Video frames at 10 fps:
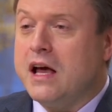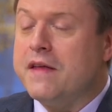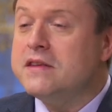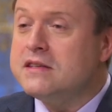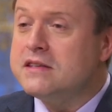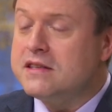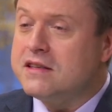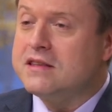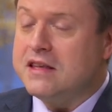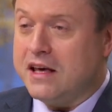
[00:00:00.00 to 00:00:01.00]
And this is
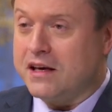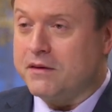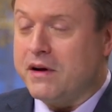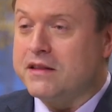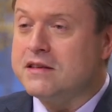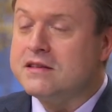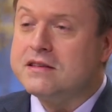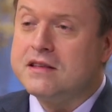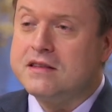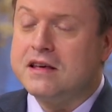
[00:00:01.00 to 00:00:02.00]
the thing, right? This
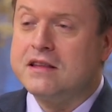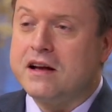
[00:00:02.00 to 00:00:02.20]
is the thing